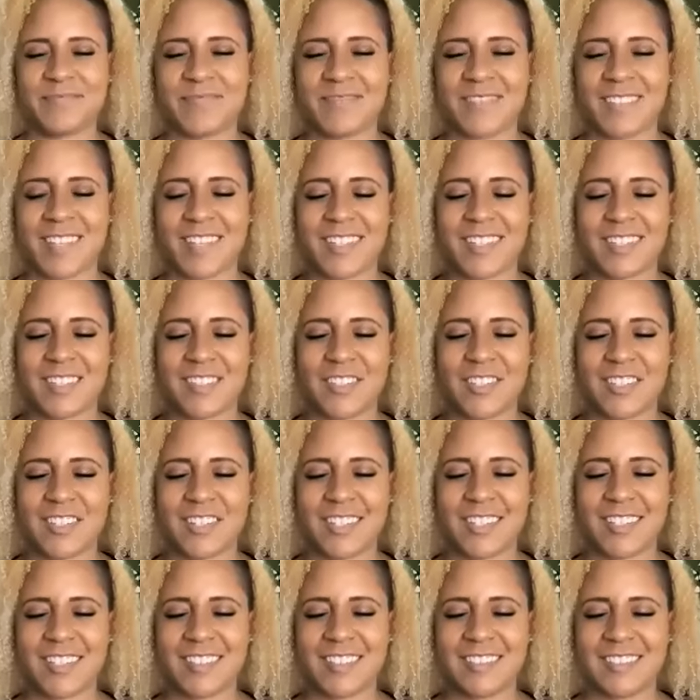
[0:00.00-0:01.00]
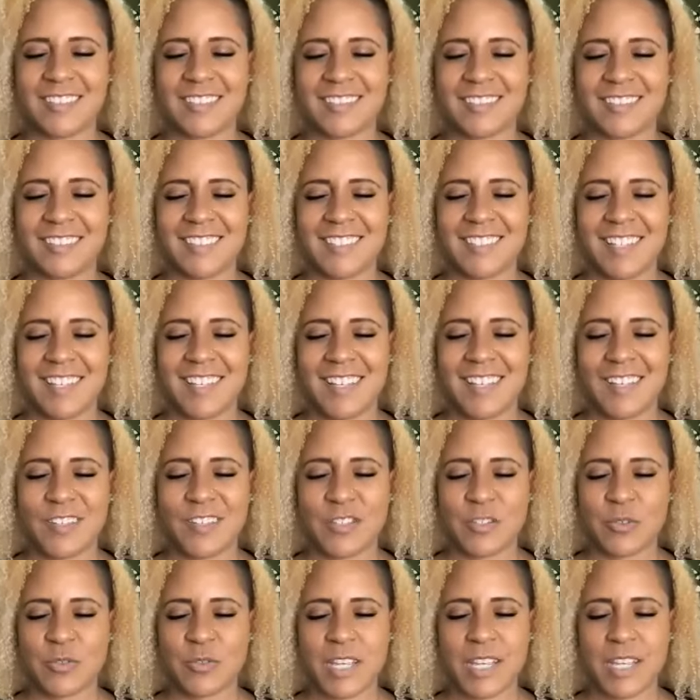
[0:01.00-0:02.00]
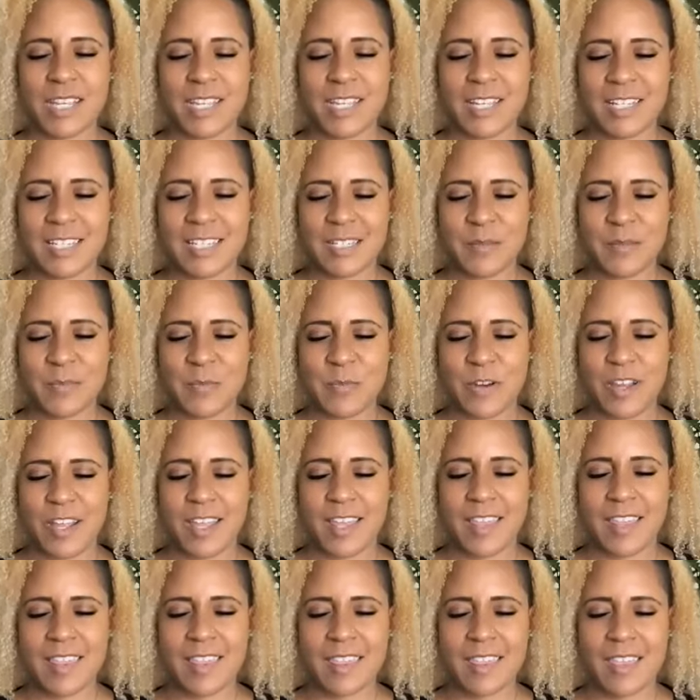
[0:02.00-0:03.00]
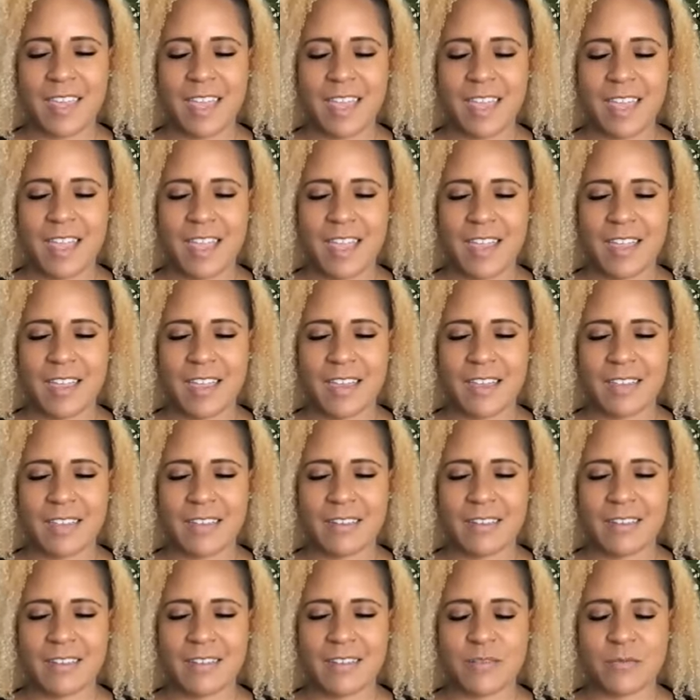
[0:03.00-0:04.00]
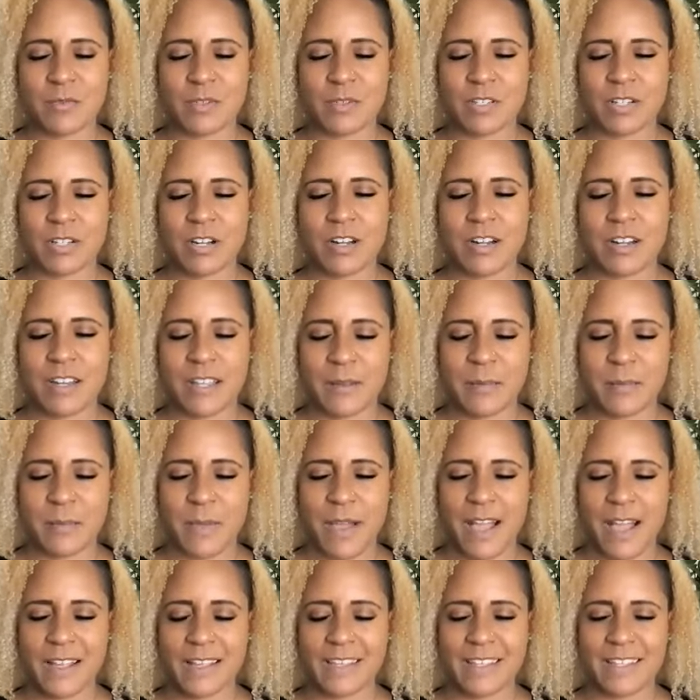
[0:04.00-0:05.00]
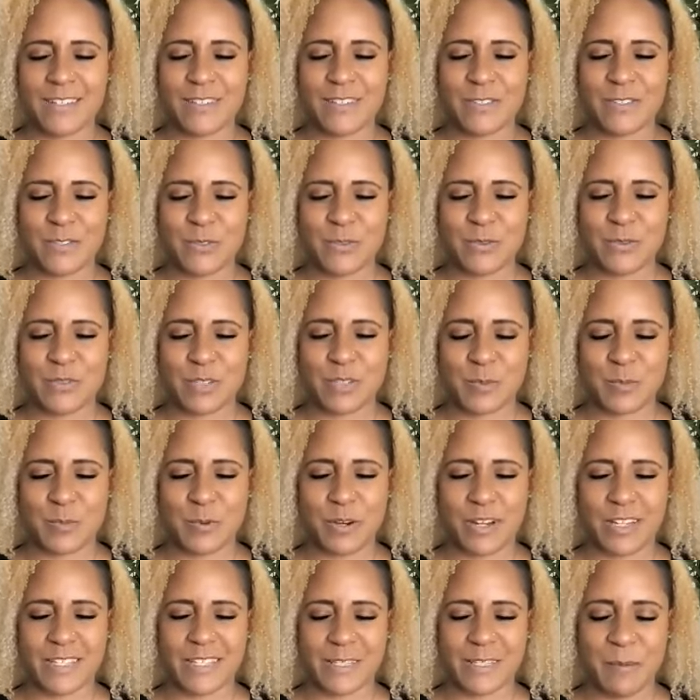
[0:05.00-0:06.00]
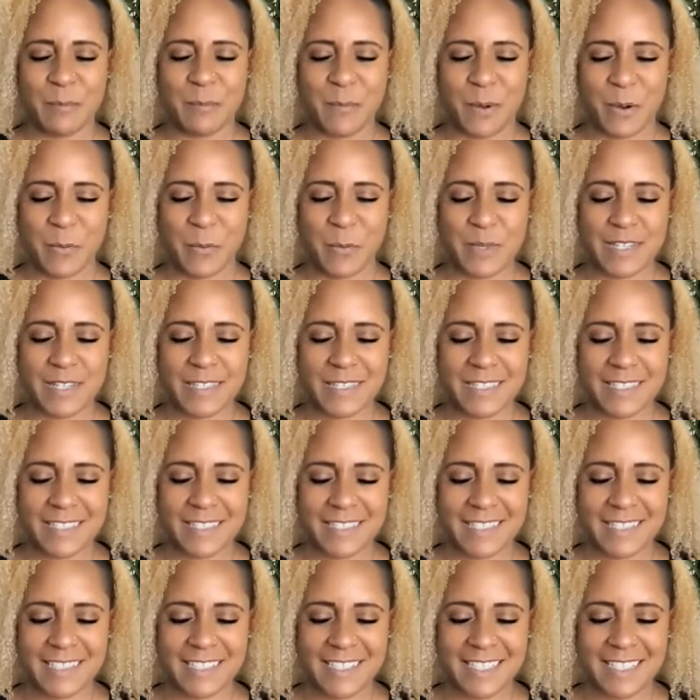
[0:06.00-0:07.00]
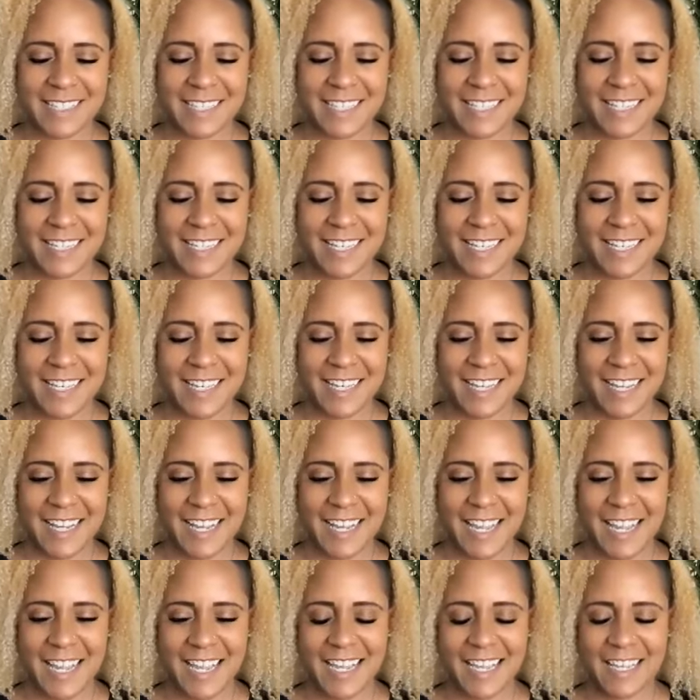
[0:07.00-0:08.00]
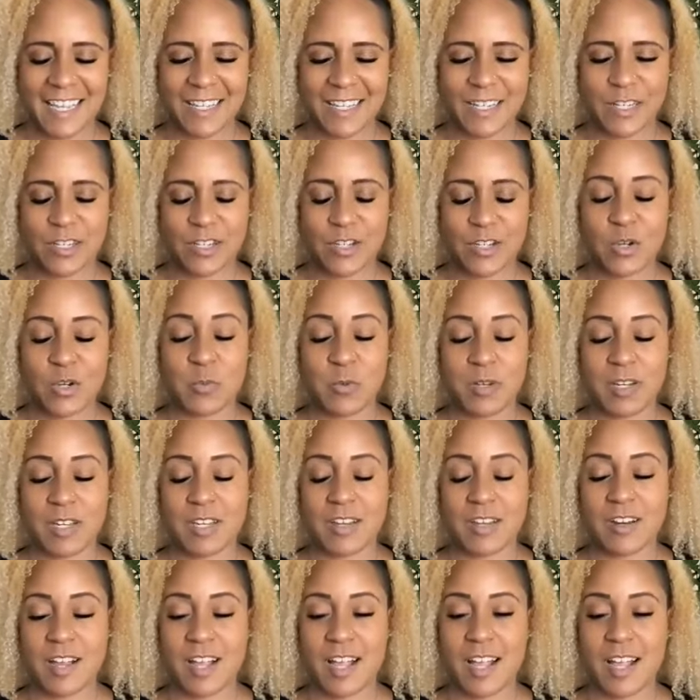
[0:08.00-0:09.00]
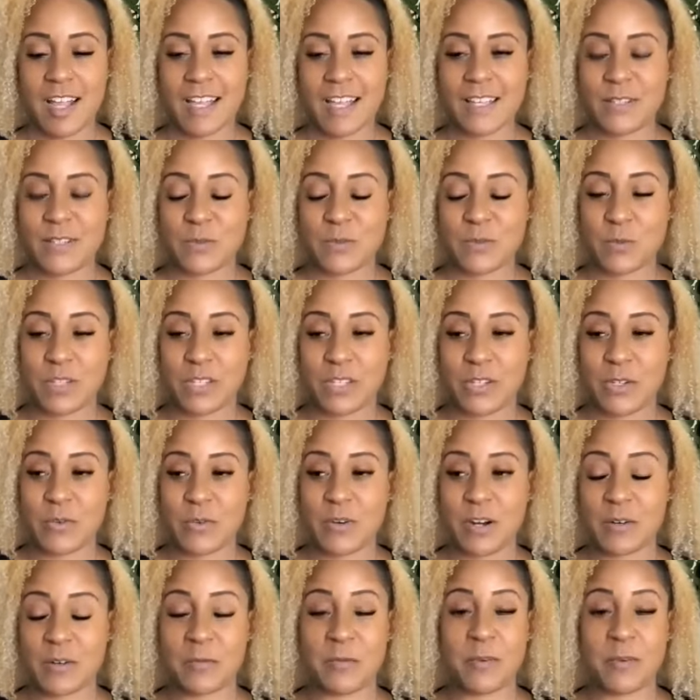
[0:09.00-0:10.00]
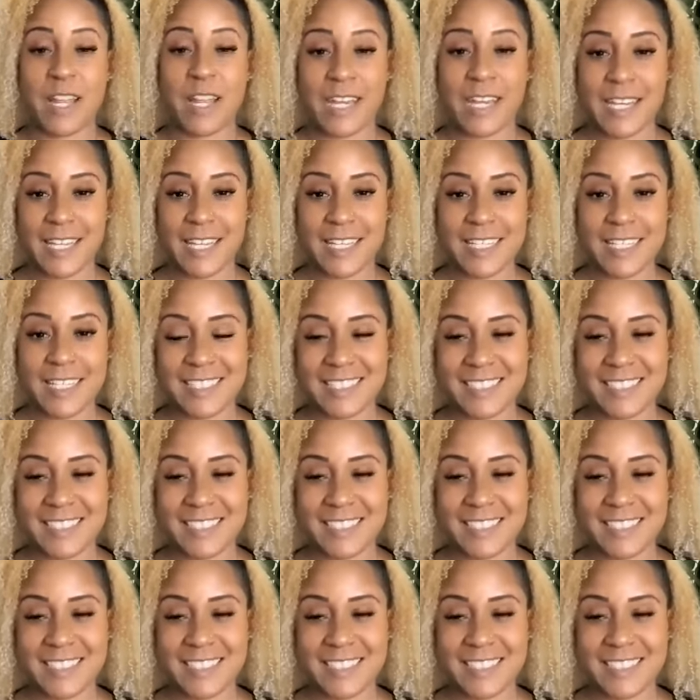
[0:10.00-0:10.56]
that's good. So, taking a deep breath and returning back into this present moment and opening your eyes when you are ready.